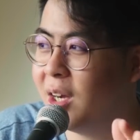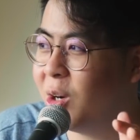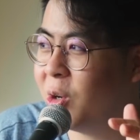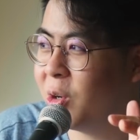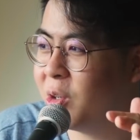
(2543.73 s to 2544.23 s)

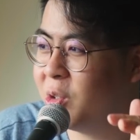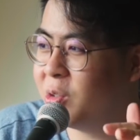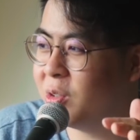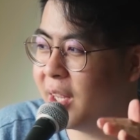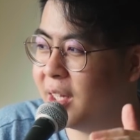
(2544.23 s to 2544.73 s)
or
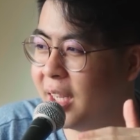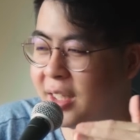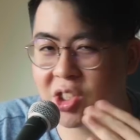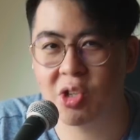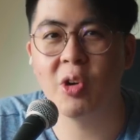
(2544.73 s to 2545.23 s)
like
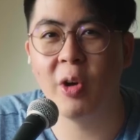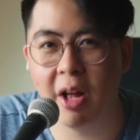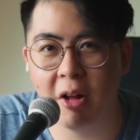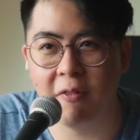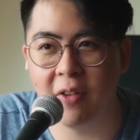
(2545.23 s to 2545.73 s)
destroy your
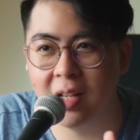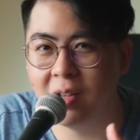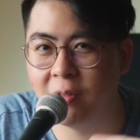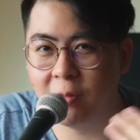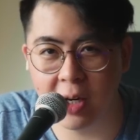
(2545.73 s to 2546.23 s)
health and
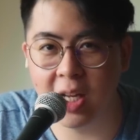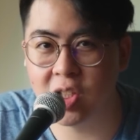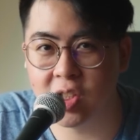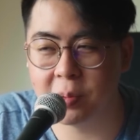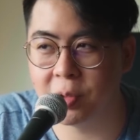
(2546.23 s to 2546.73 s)
your
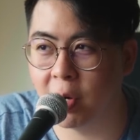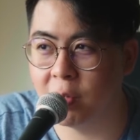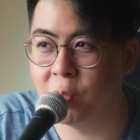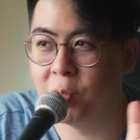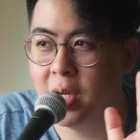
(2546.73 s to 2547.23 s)
relationships
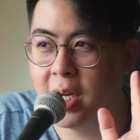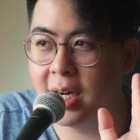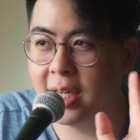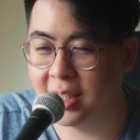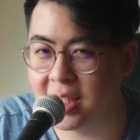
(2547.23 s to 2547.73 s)
around you. It
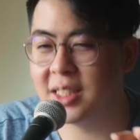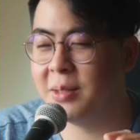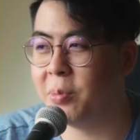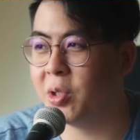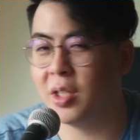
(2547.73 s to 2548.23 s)
sounds
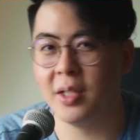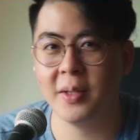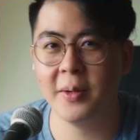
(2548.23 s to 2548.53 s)
weird, important.